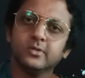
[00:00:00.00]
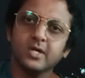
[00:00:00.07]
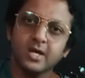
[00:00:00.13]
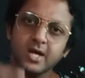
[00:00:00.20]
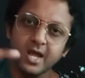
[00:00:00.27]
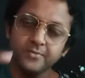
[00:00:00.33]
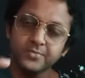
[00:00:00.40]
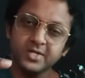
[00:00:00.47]

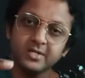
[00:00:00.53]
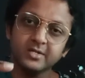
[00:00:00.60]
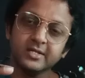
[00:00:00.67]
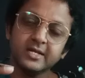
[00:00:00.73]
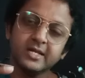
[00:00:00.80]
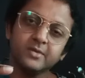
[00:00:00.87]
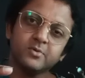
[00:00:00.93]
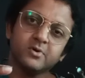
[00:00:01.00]
I am taking the
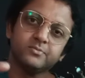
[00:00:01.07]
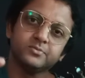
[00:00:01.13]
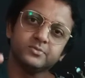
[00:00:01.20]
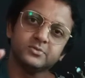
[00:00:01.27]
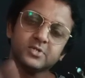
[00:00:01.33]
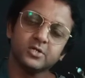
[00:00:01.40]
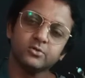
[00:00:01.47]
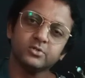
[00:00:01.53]
name of
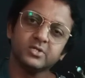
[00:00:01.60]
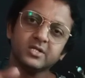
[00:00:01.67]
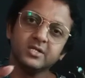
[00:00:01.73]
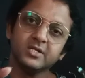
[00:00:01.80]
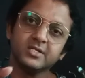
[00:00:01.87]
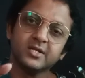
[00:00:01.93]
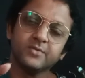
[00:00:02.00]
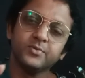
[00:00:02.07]
sarod and
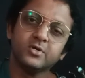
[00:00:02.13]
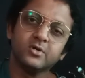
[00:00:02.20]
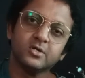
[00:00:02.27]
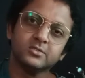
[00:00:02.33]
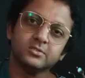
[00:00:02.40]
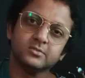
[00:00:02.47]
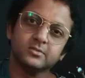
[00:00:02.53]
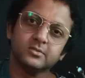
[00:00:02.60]
guitar
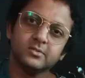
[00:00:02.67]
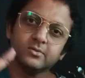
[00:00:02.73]
because